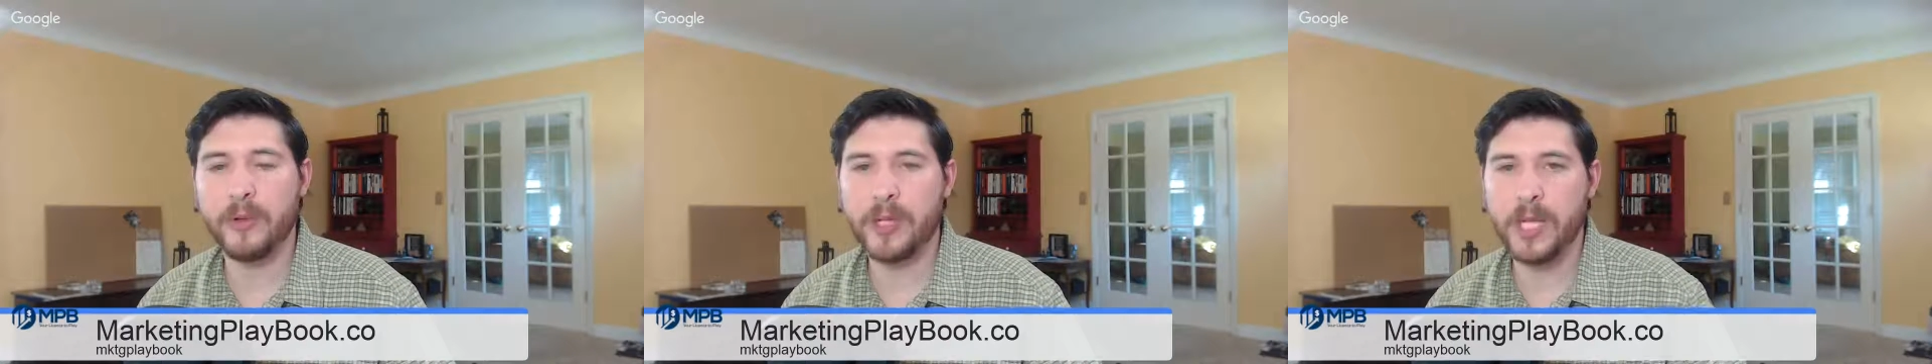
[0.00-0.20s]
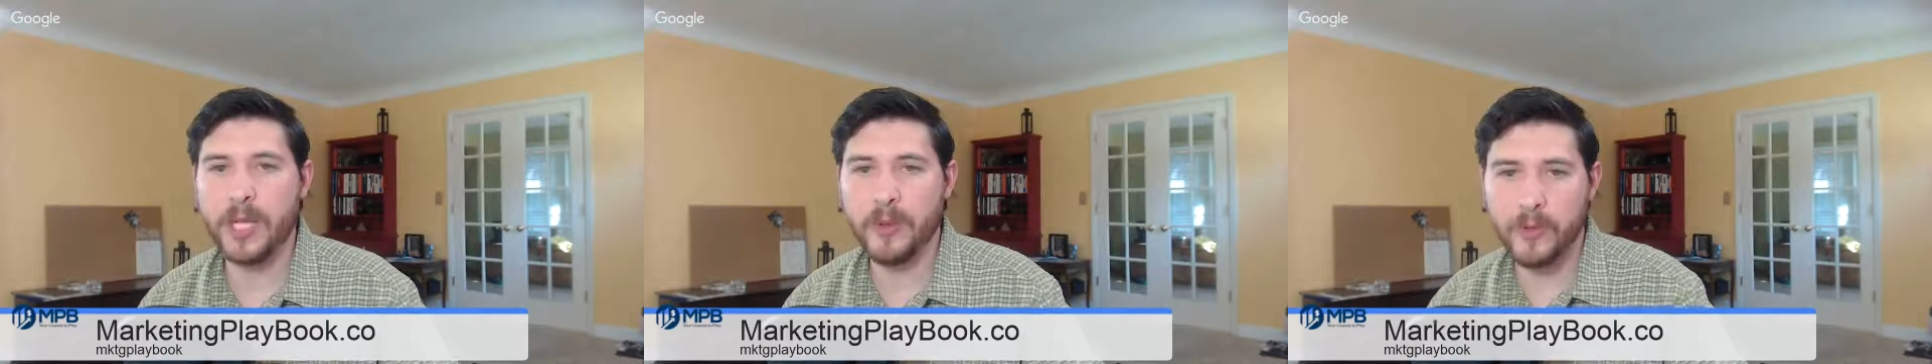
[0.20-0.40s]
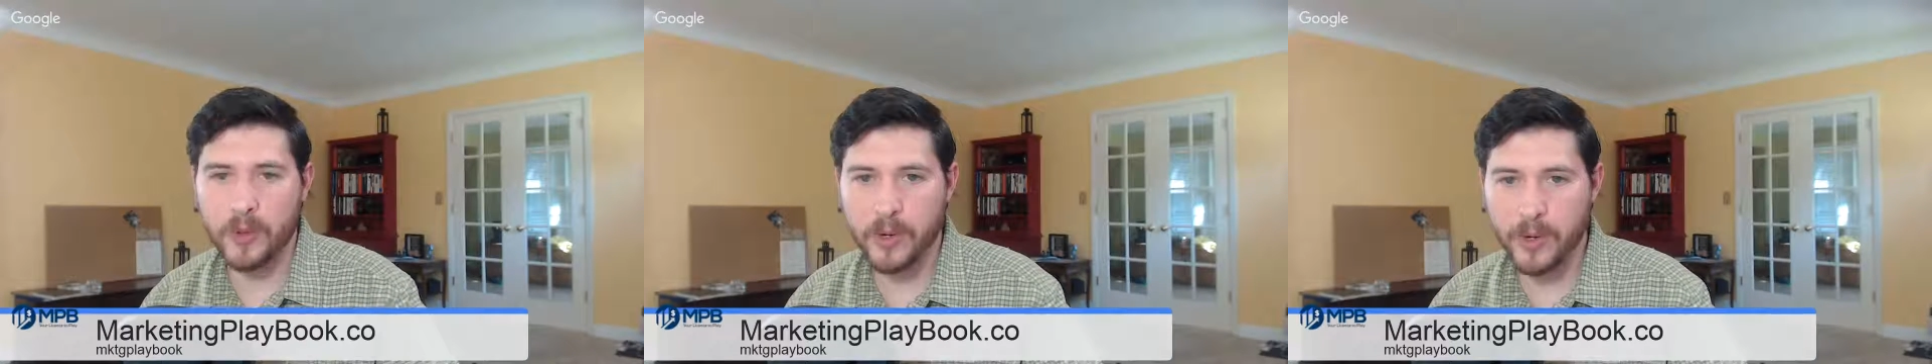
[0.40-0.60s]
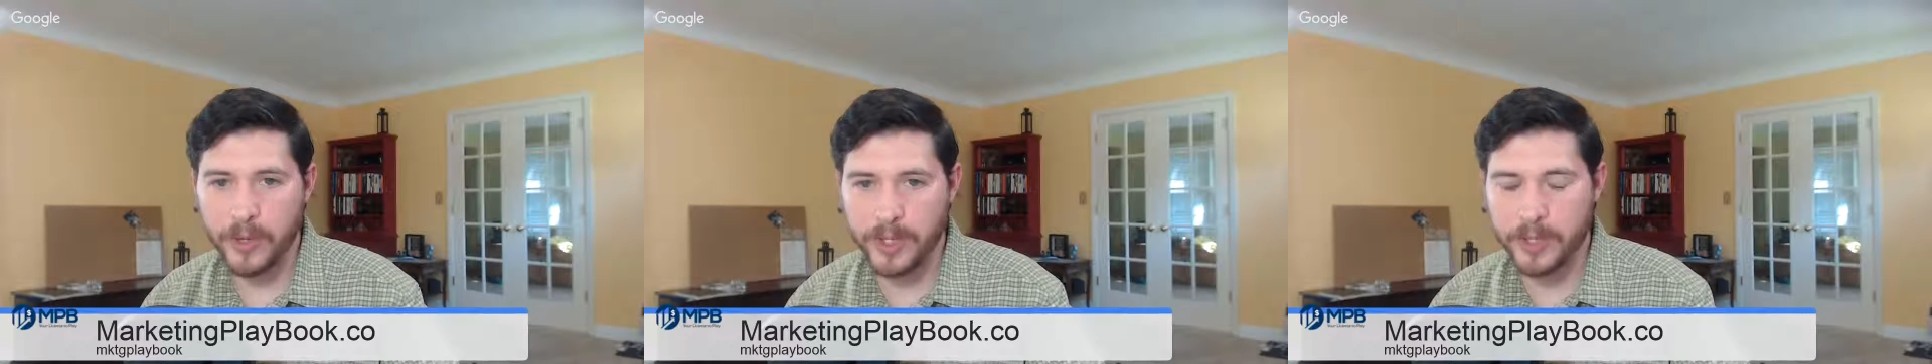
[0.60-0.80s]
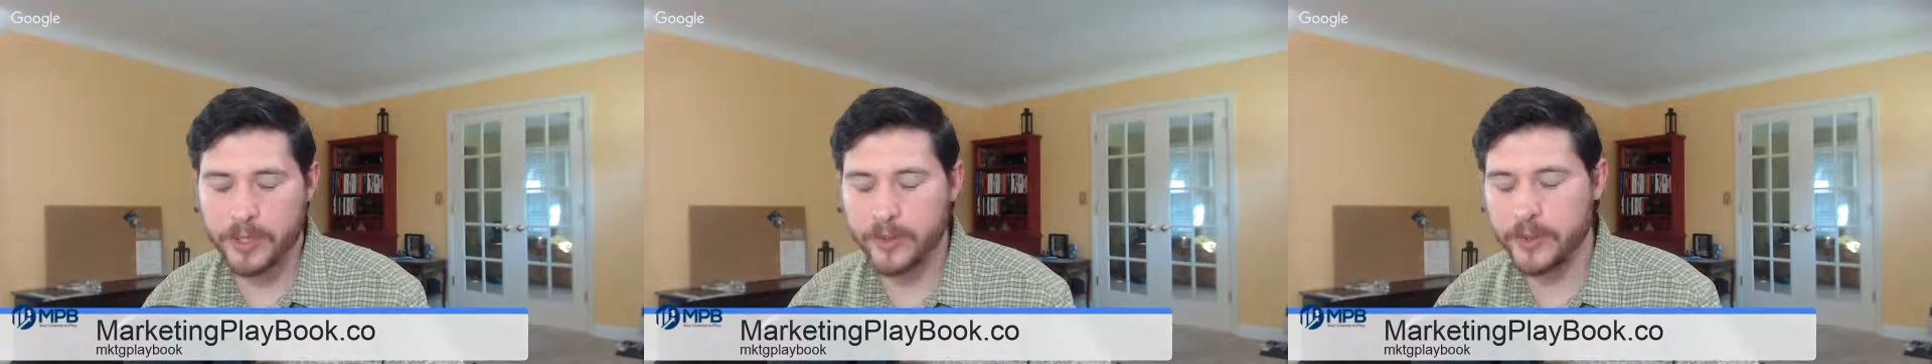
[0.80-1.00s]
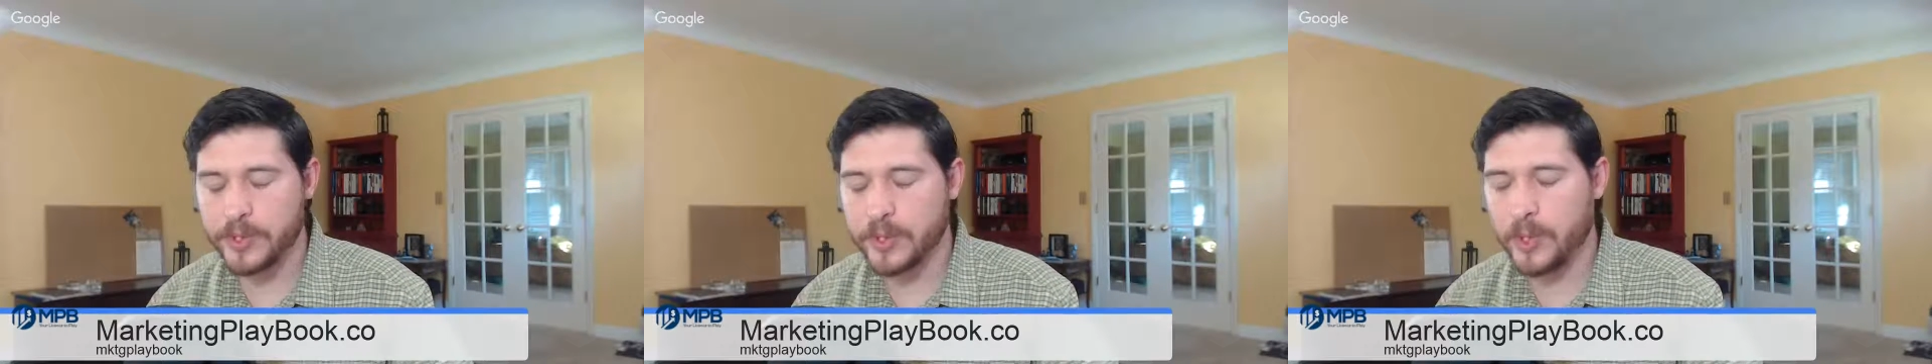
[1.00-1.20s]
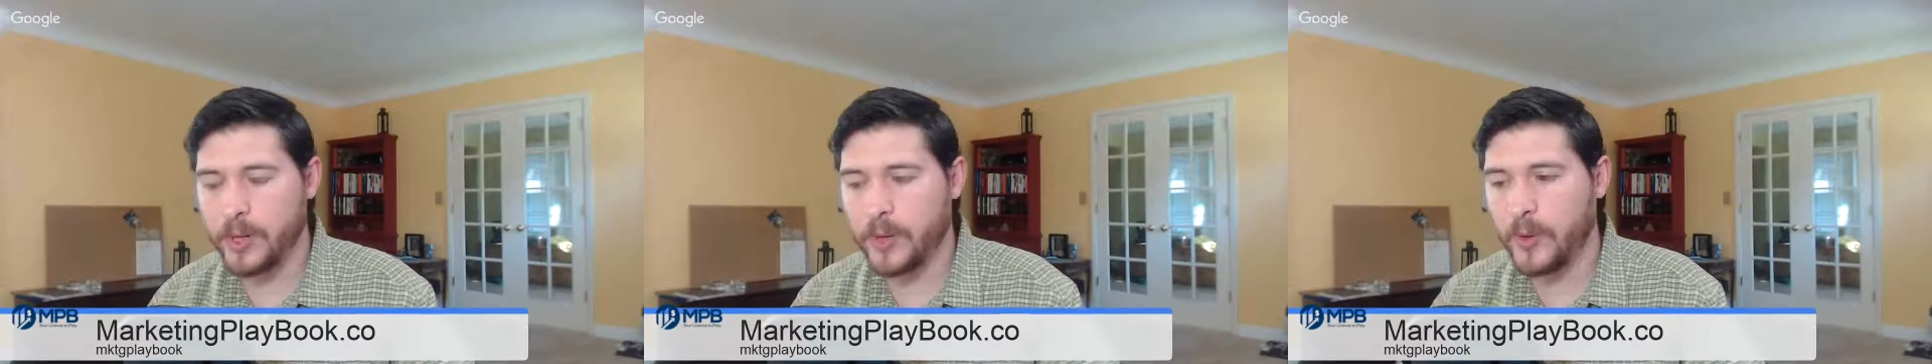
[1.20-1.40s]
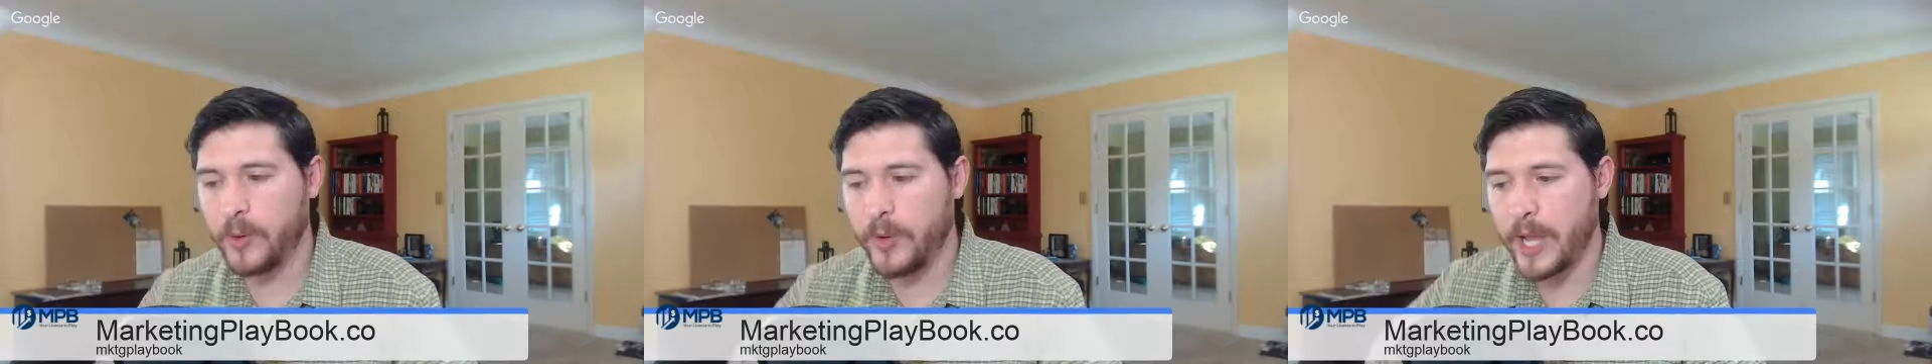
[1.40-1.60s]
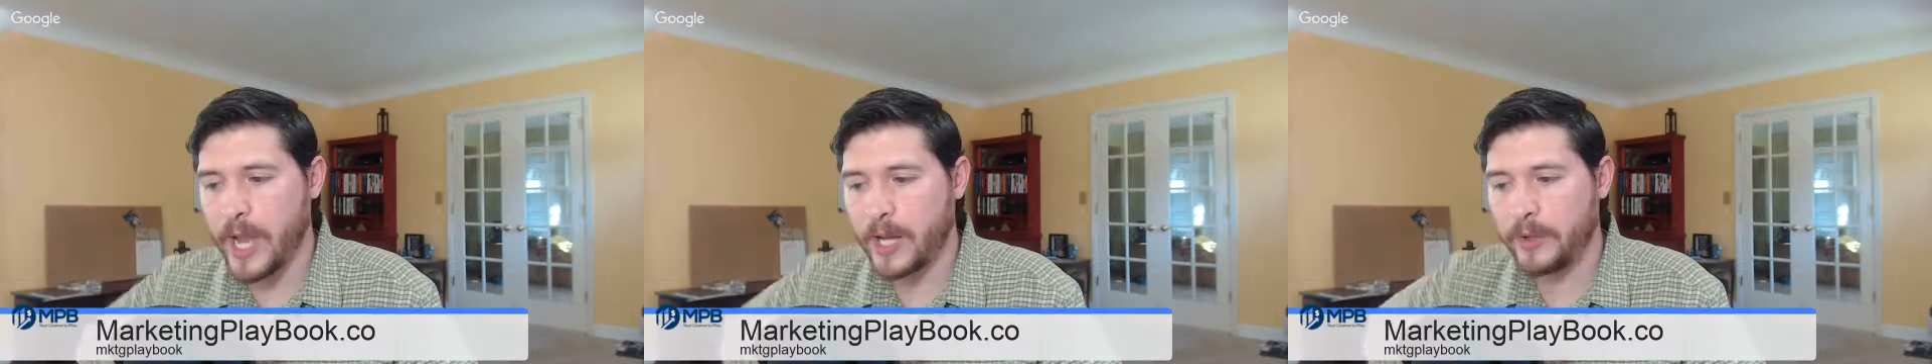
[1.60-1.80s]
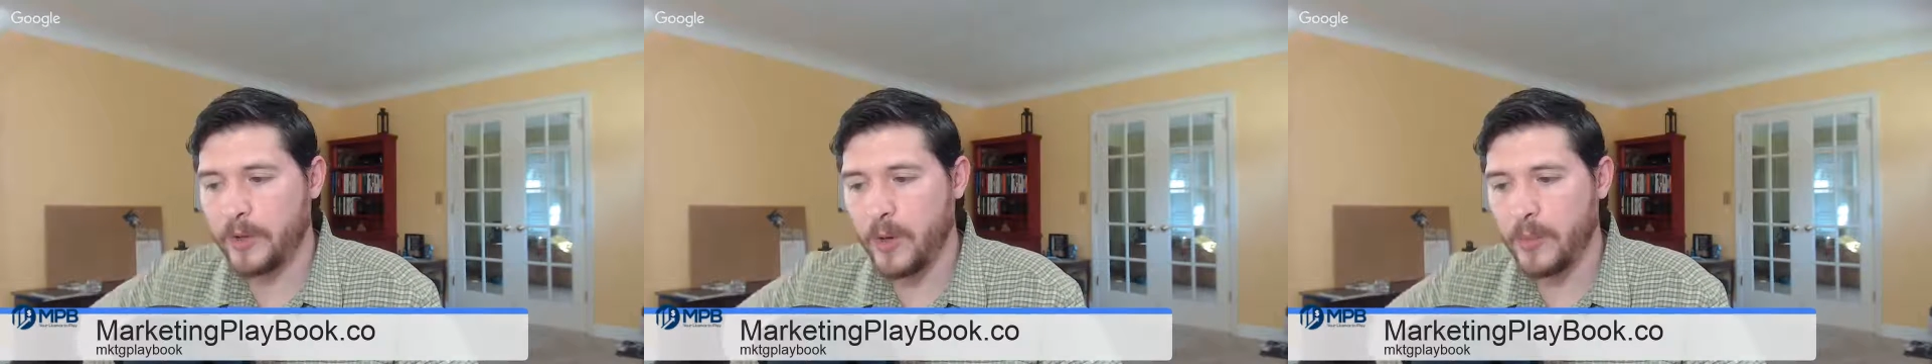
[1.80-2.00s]
keyword into its own
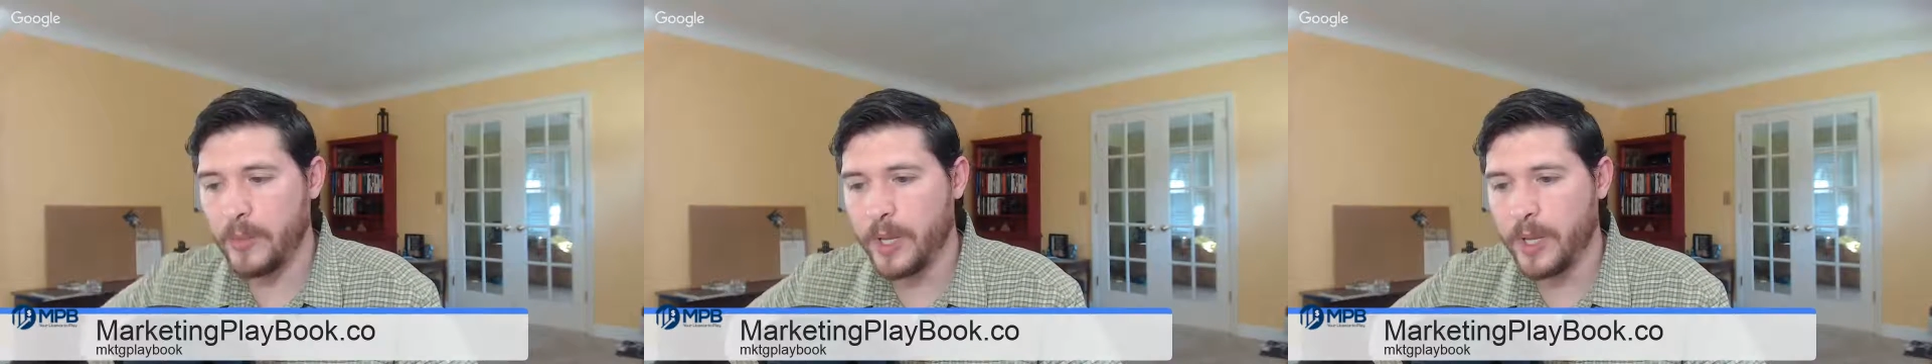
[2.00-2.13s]
ad group,